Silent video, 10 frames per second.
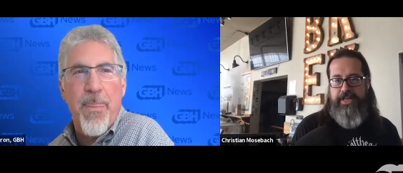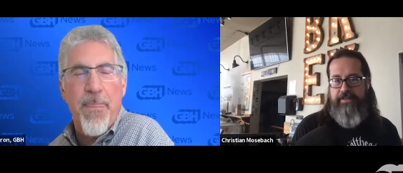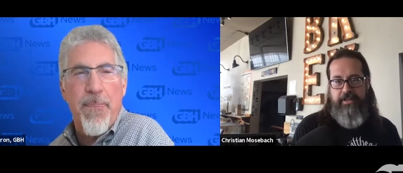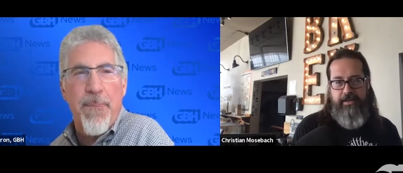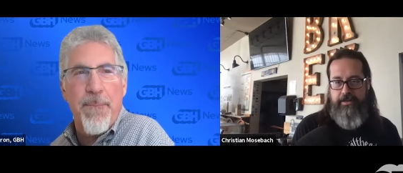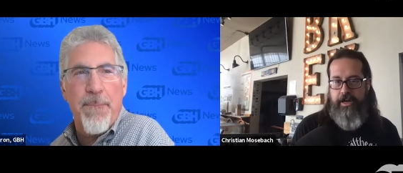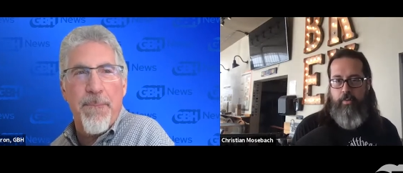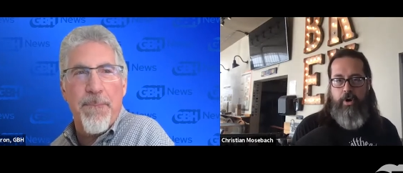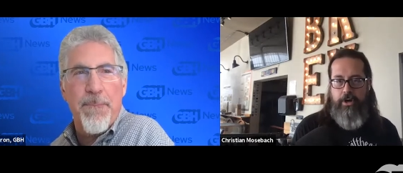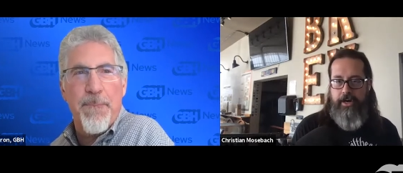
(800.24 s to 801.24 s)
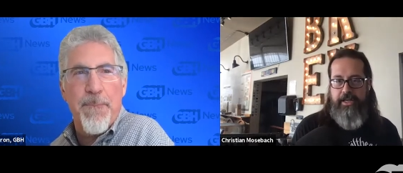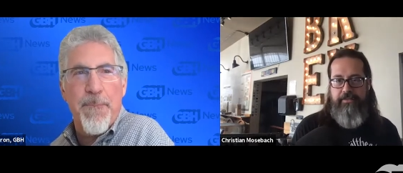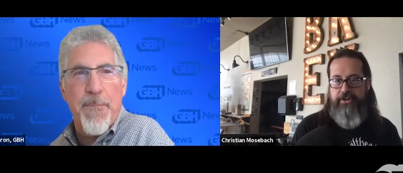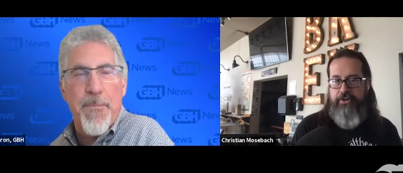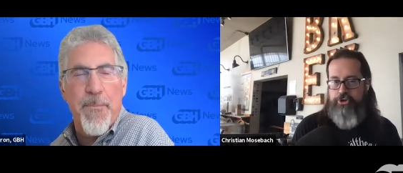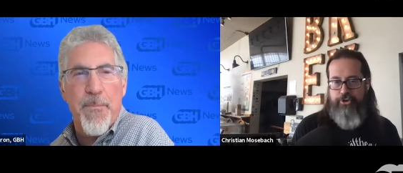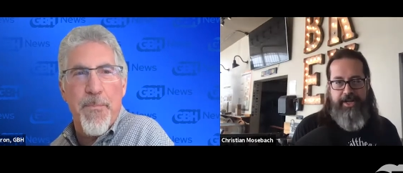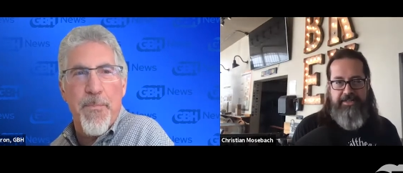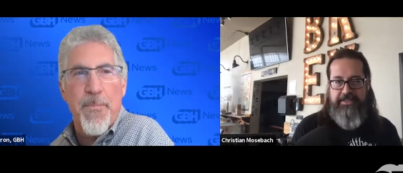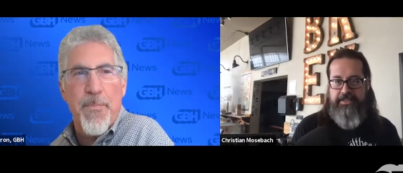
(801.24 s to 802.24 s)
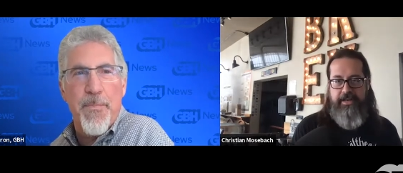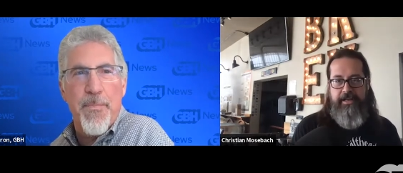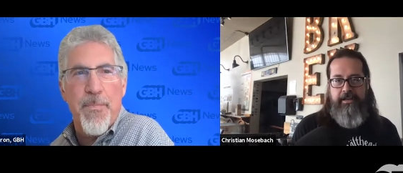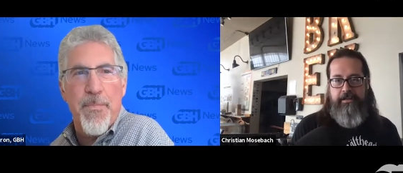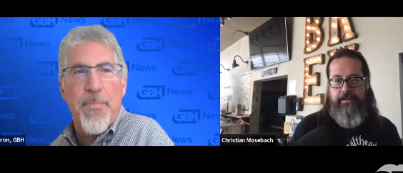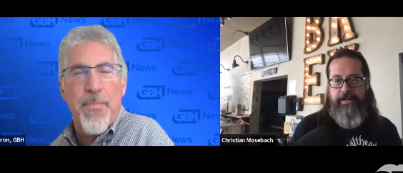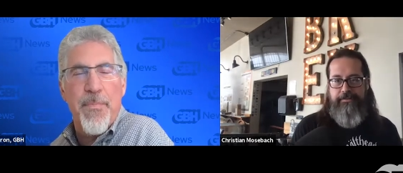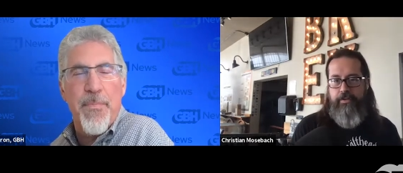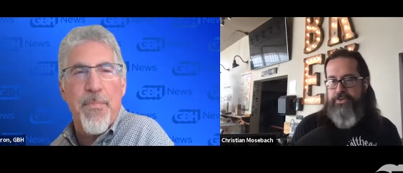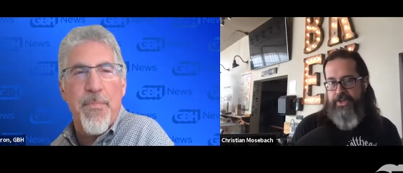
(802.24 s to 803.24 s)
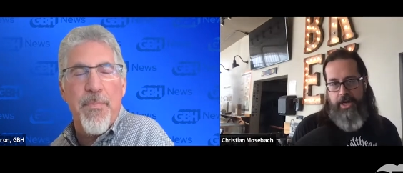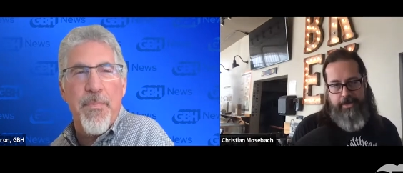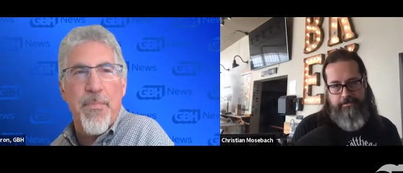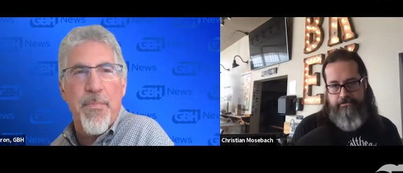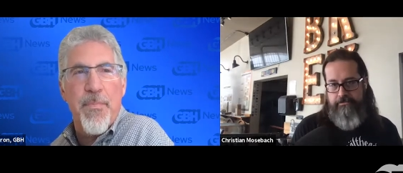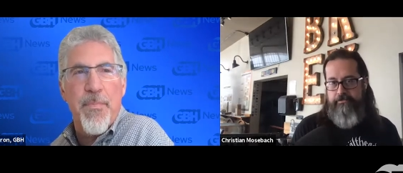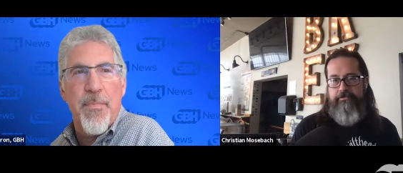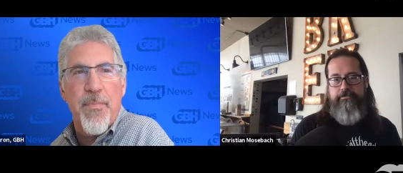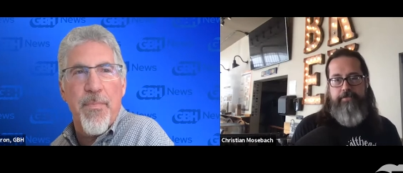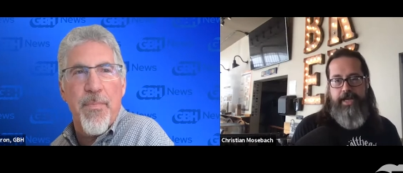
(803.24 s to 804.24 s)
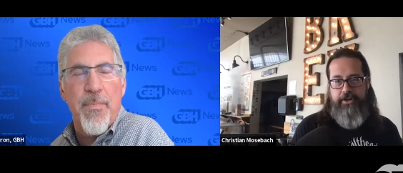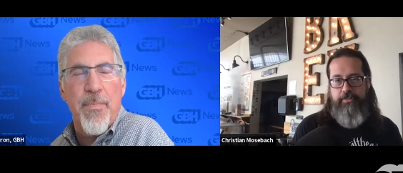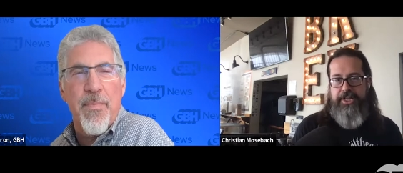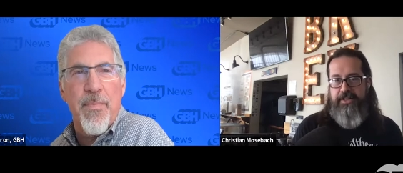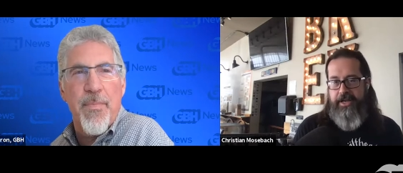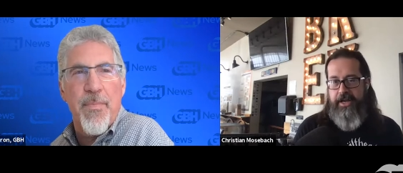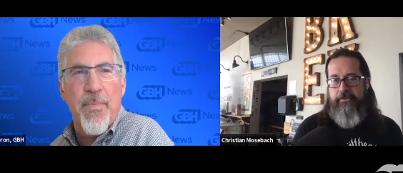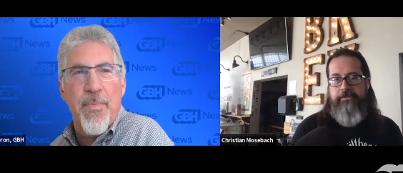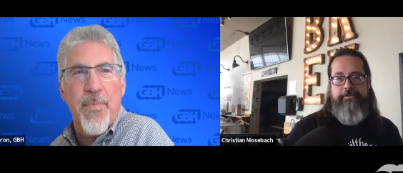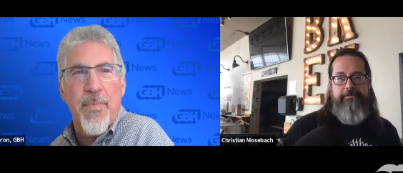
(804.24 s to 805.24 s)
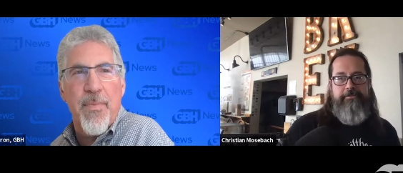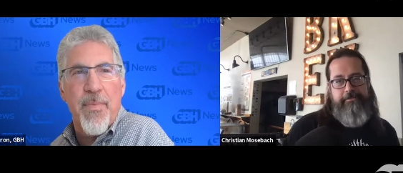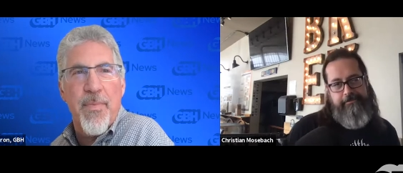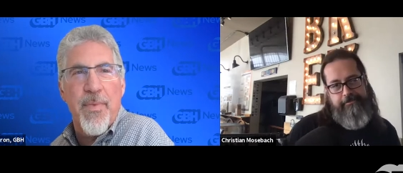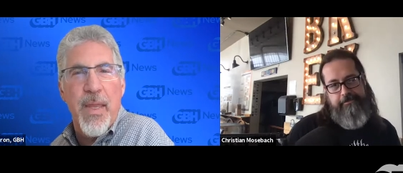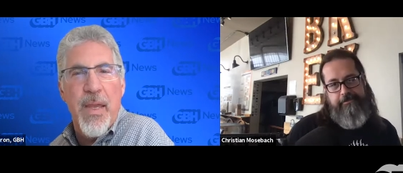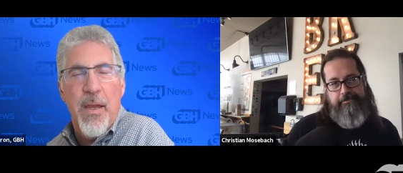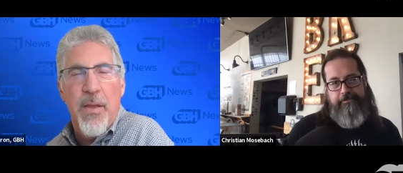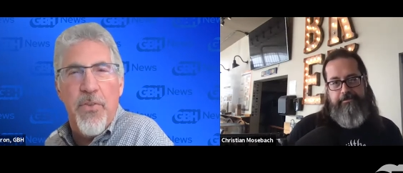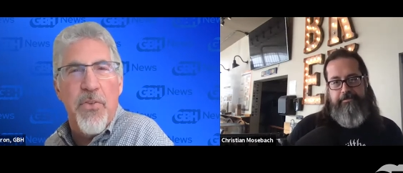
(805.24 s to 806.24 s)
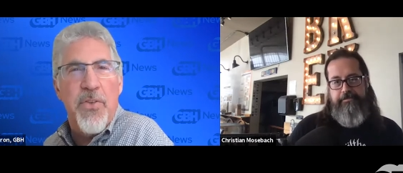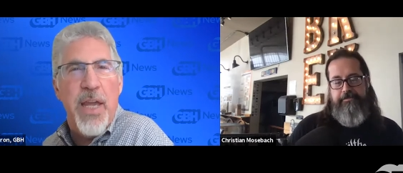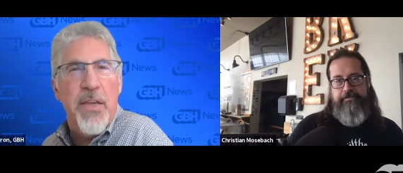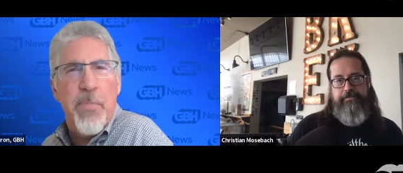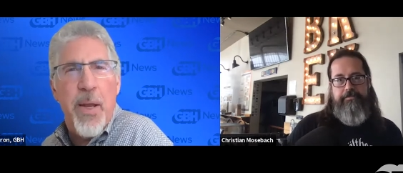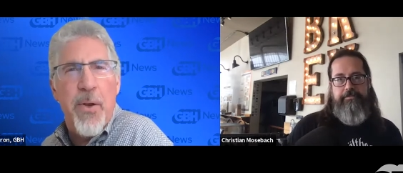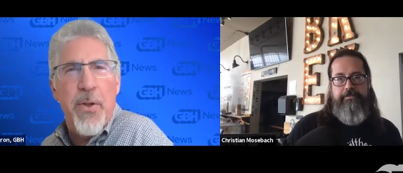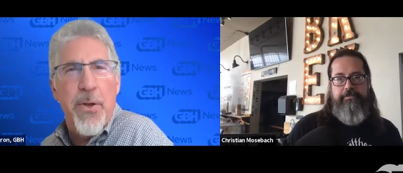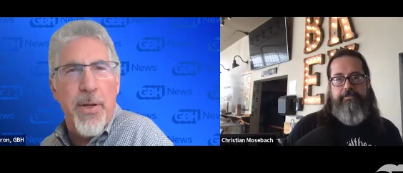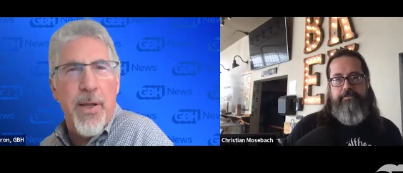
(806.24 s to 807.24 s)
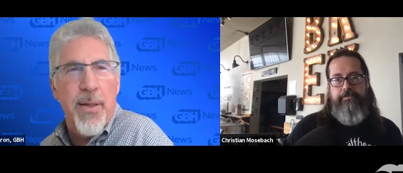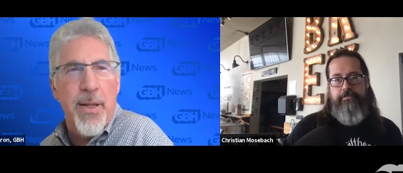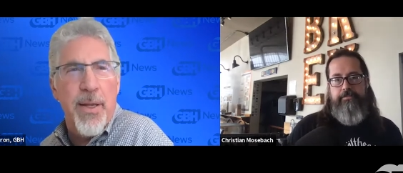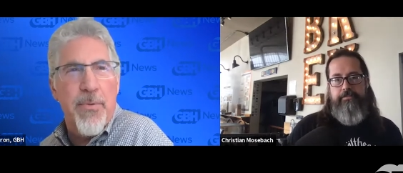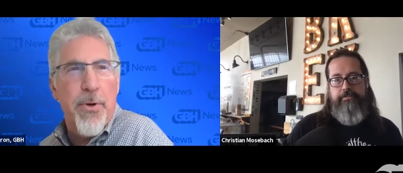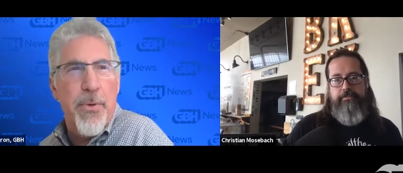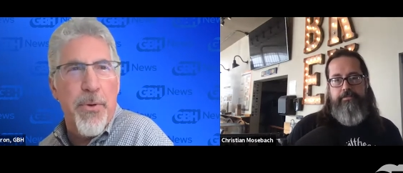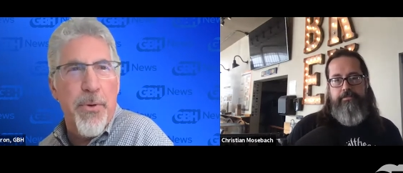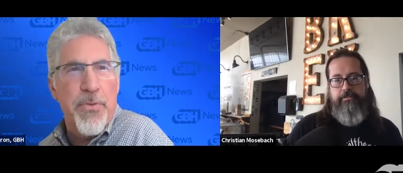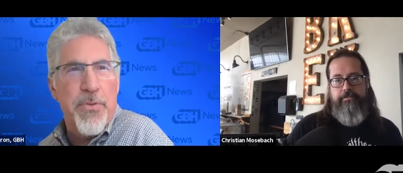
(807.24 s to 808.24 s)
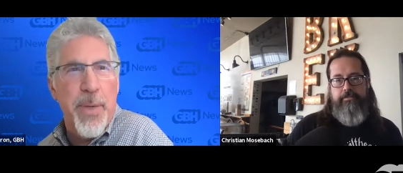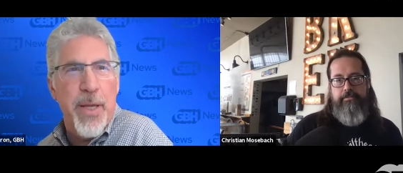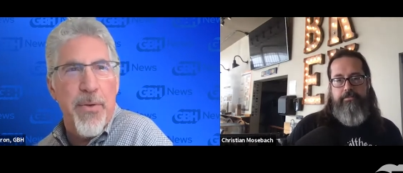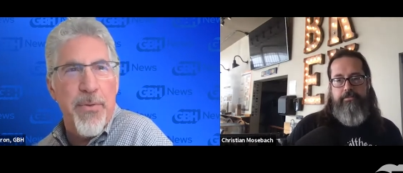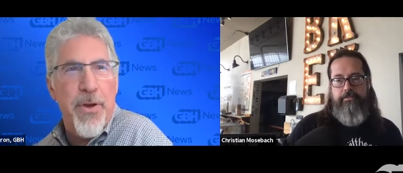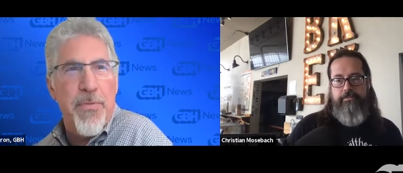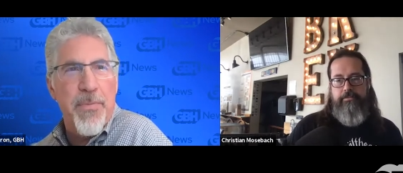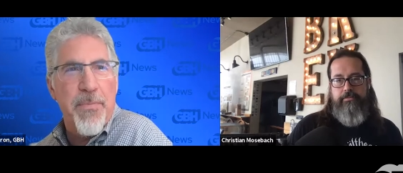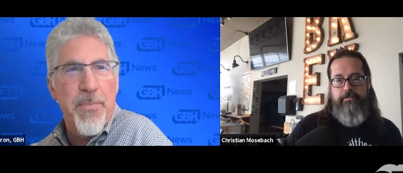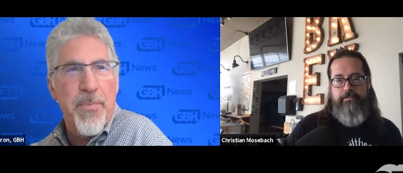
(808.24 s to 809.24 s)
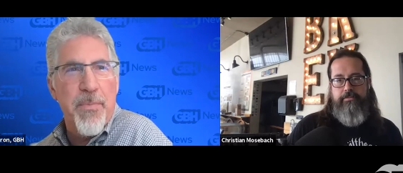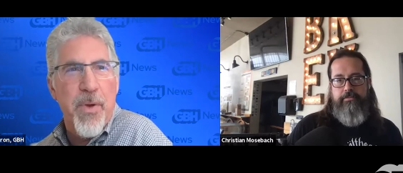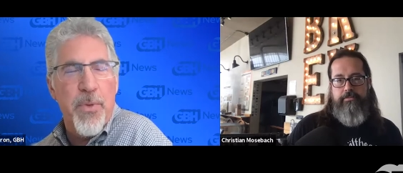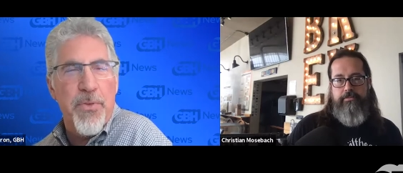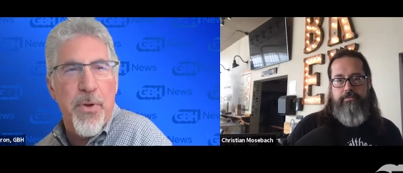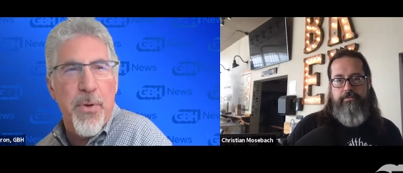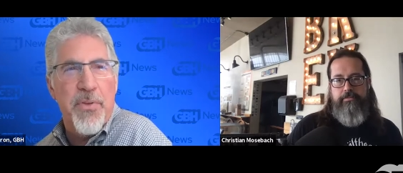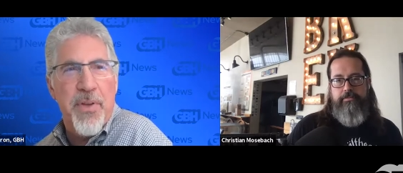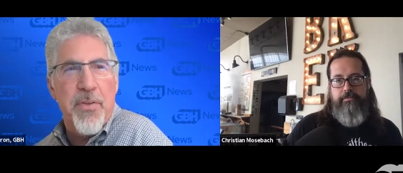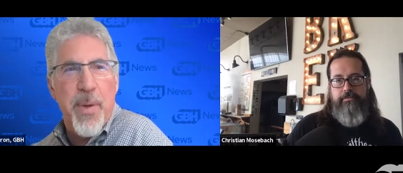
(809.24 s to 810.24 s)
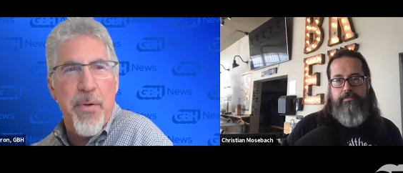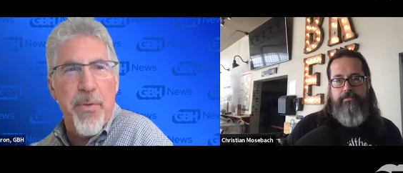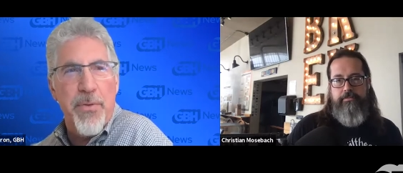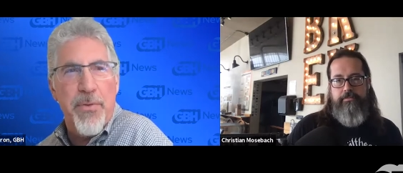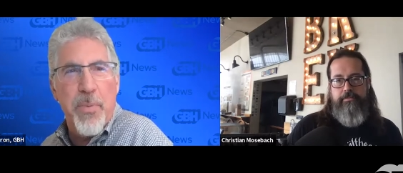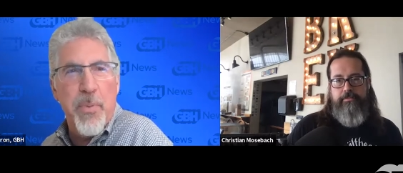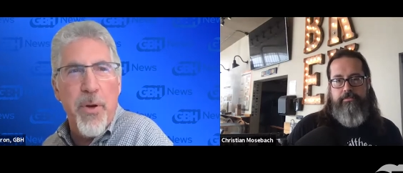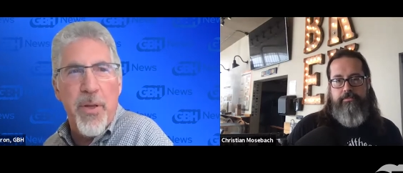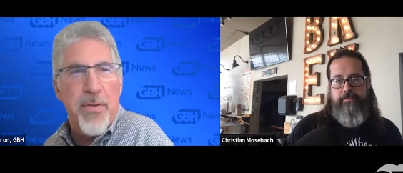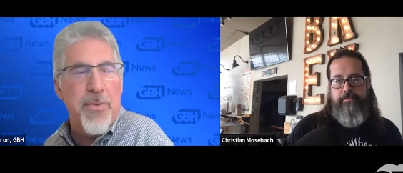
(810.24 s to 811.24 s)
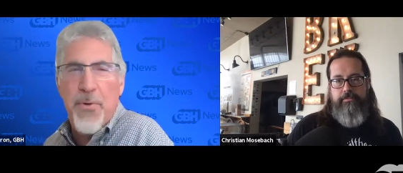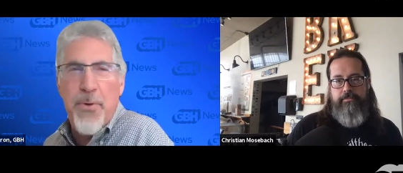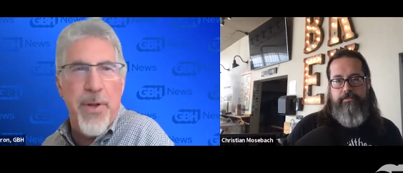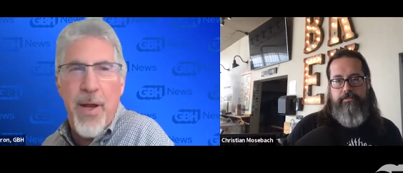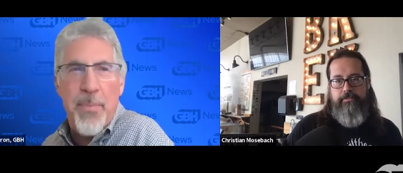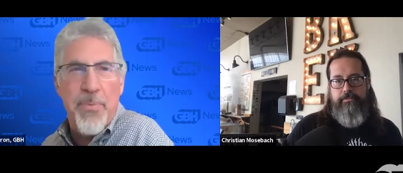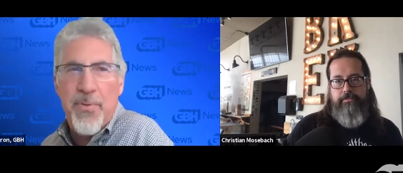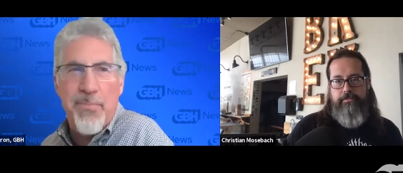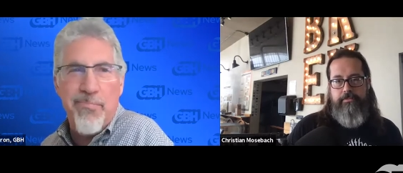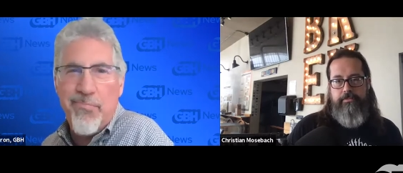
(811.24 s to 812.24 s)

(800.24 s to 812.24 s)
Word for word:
Speaker 1: You just have to you know water it, give it nutrients, full sun, and you'll be good to go.
Speaker 2: Does it taste better? You know, kind of like growing your own tomatoes often almost always taste better than the supermarket. Does your own hops